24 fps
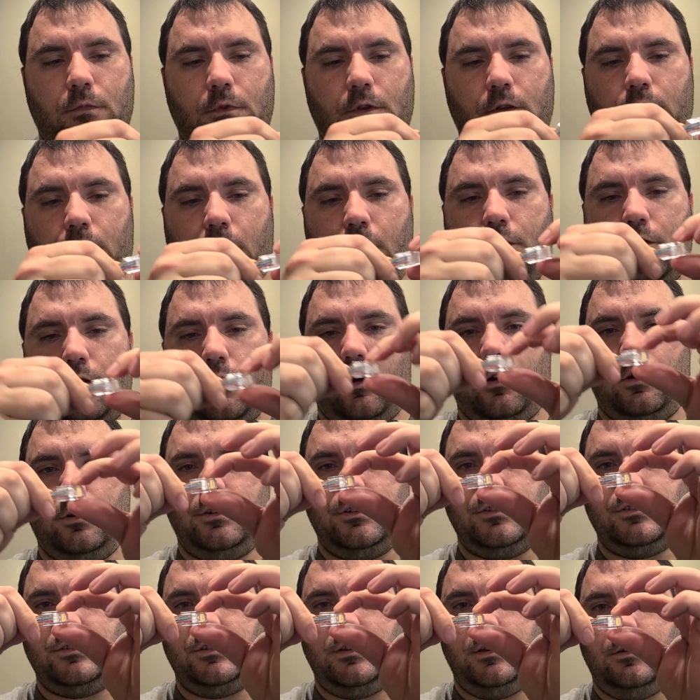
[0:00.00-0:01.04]
Rather hard
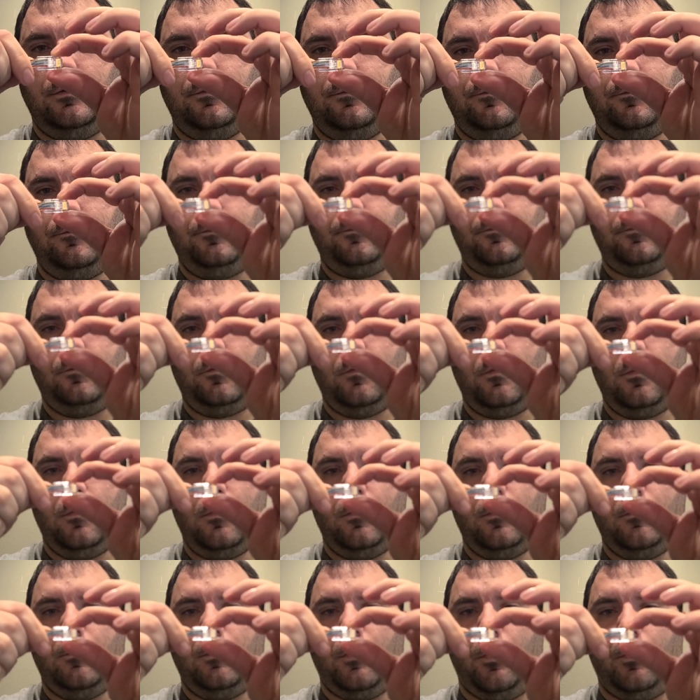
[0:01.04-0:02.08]
to see,
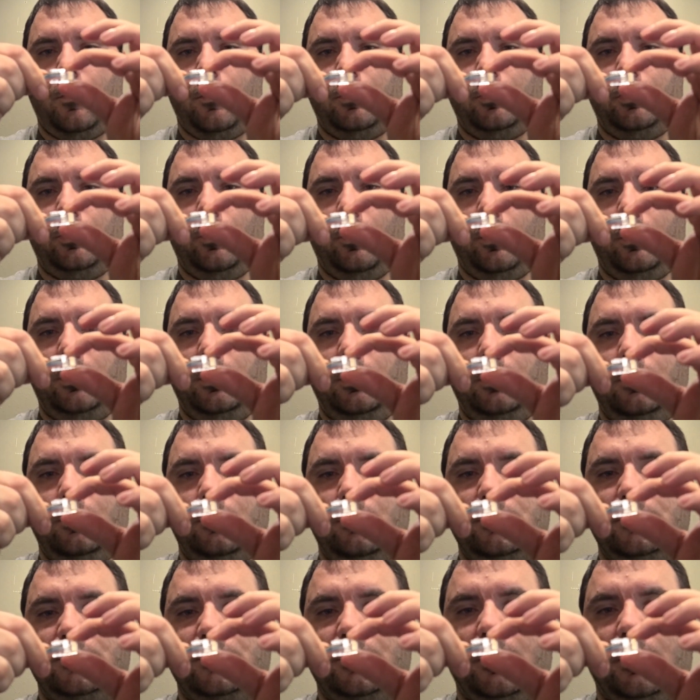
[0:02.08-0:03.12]
but what you're going to do
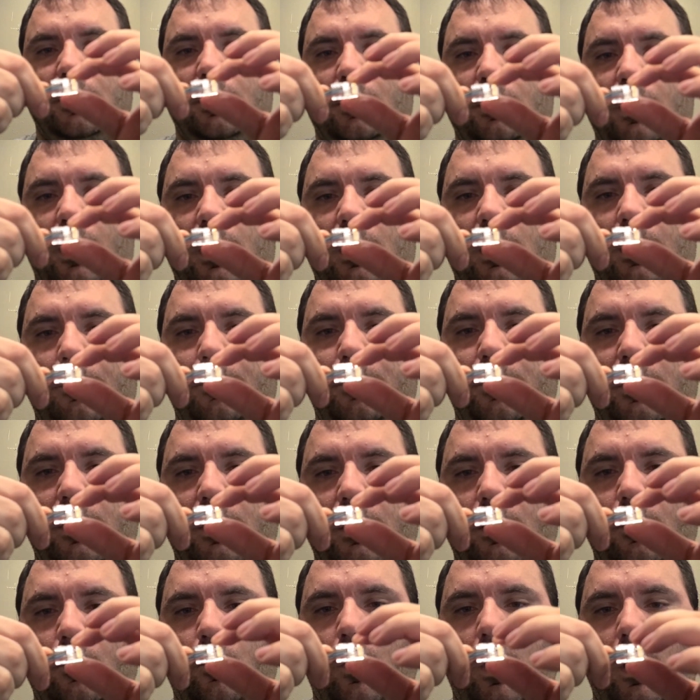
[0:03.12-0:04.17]
is you're going to line up
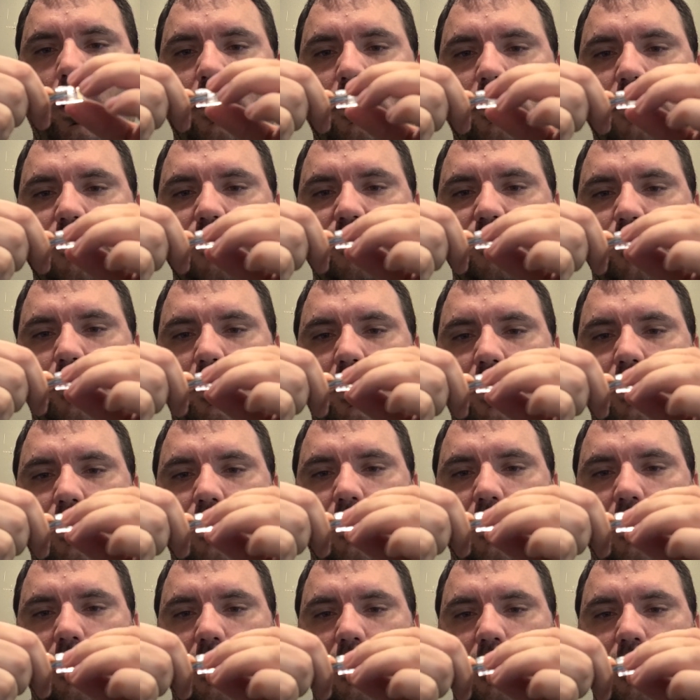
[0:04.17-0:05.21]
the wires with
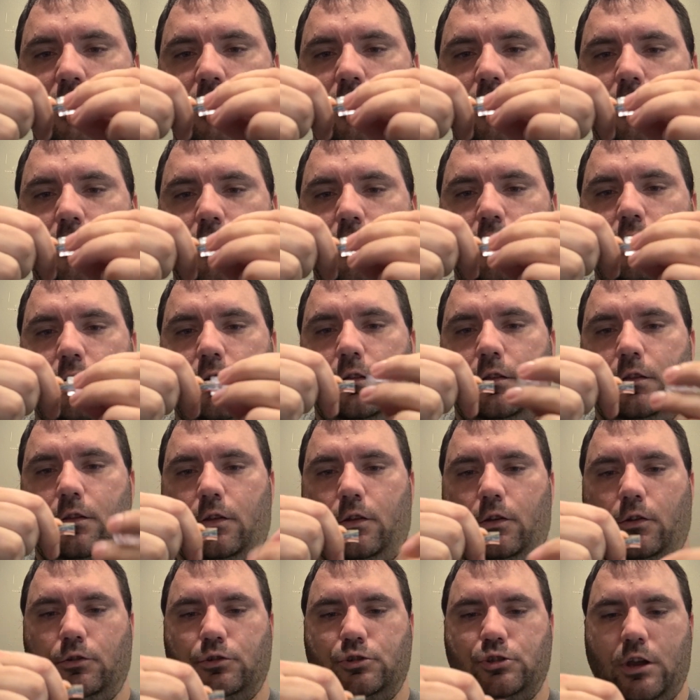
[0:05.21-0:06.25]
the
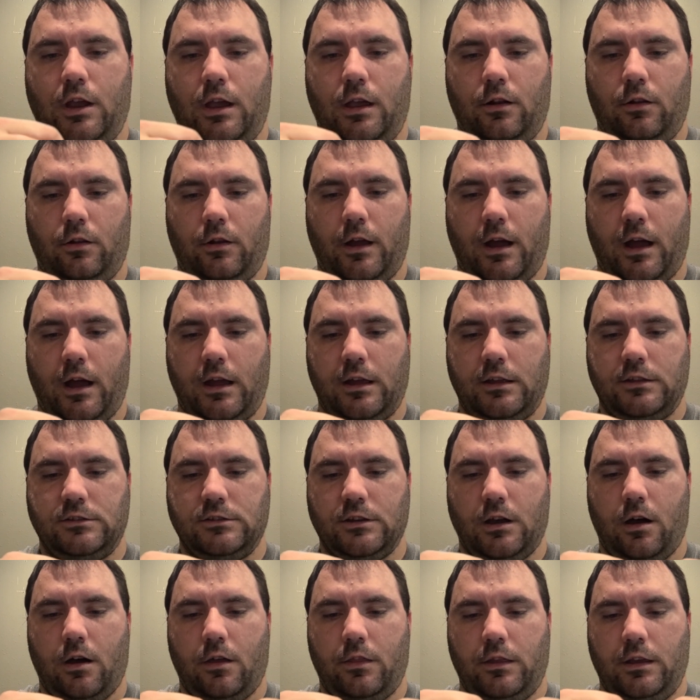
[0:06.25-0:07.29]
little channel guides
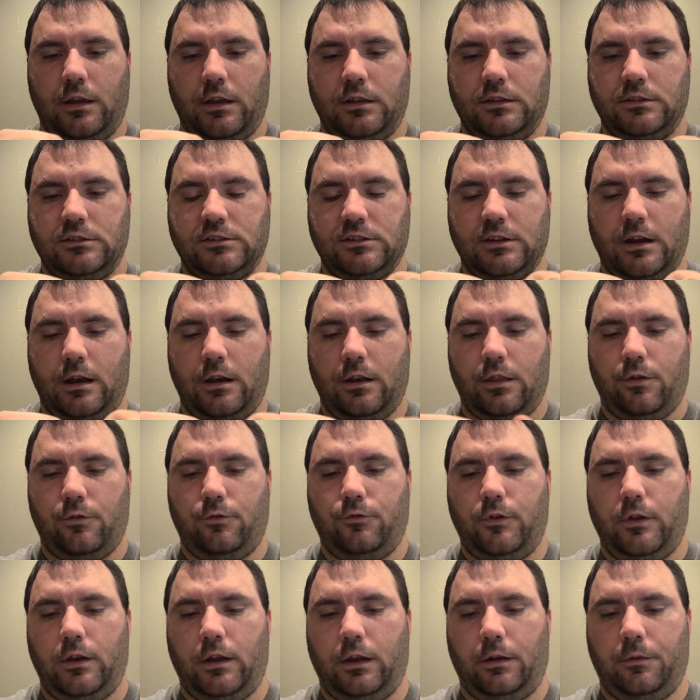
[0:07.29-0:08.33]
on the inside of the
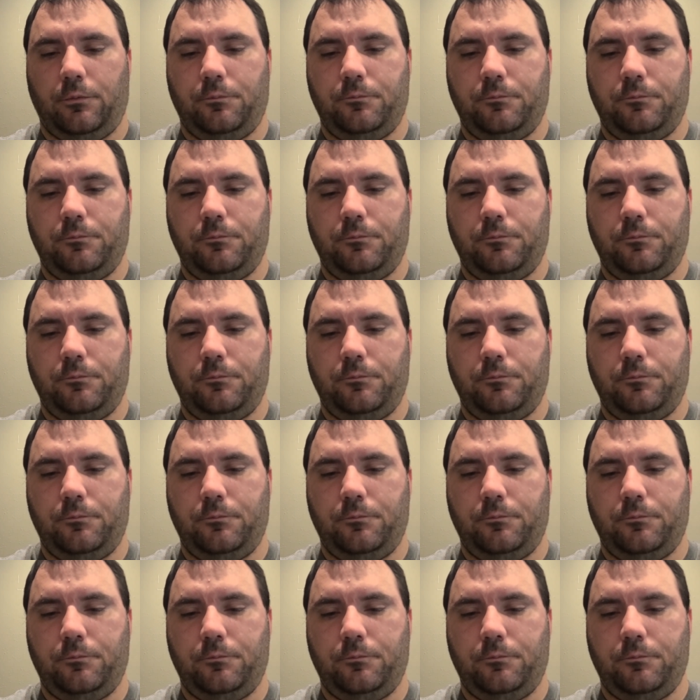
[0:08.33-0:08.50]
fitting.